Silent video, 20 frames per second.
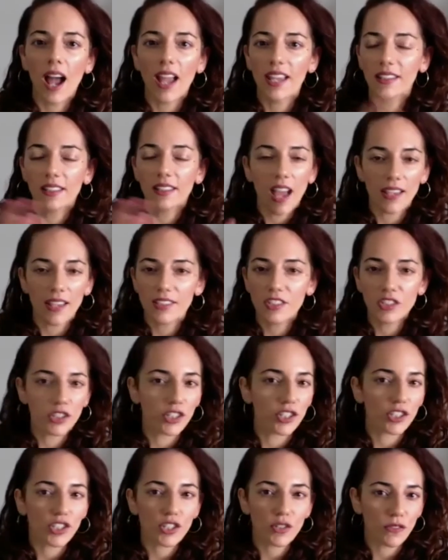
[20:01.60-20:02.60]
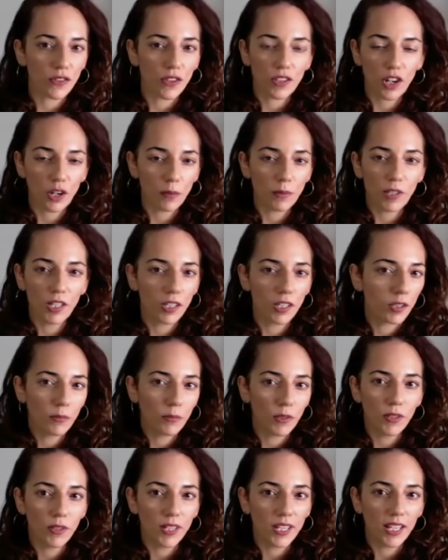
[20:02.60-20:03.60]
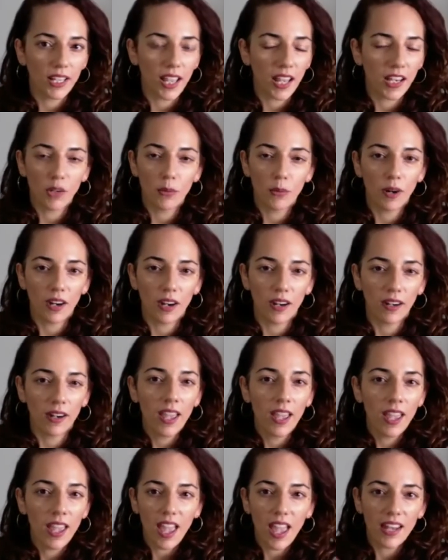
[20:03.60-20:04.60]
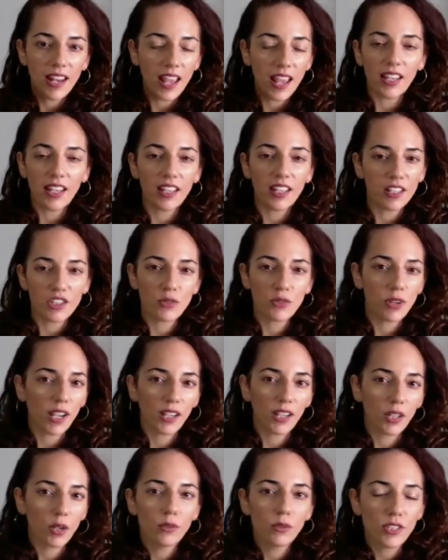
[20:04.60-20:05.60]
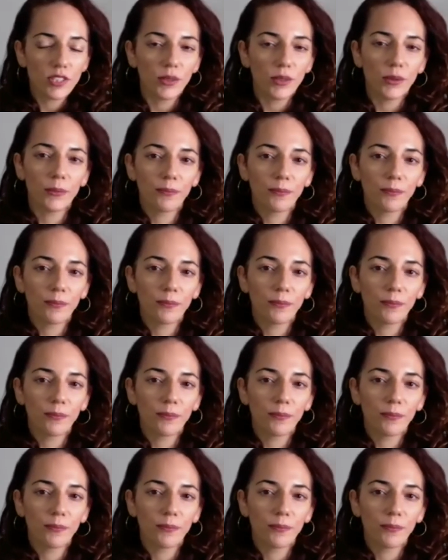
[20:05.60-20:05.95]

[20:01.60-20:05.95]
i i search for the armenian community anywhere in any country i go to